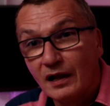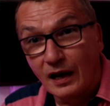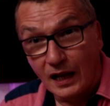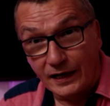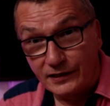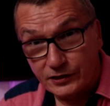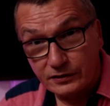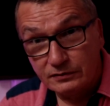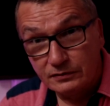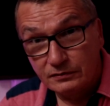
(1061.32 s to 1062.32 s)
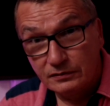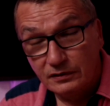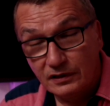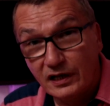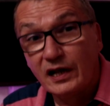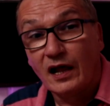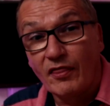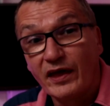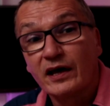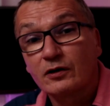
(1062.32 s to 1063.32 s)
lighter
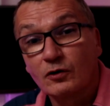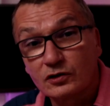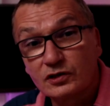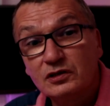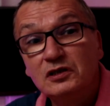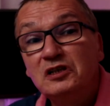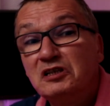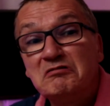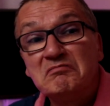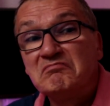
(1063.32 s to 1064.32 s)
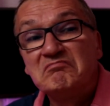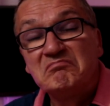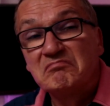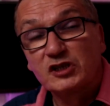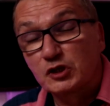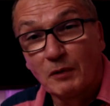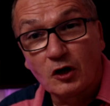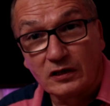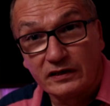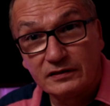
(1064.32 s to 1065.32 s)
and they are not
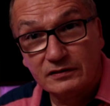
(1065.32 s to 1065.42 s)
smaller.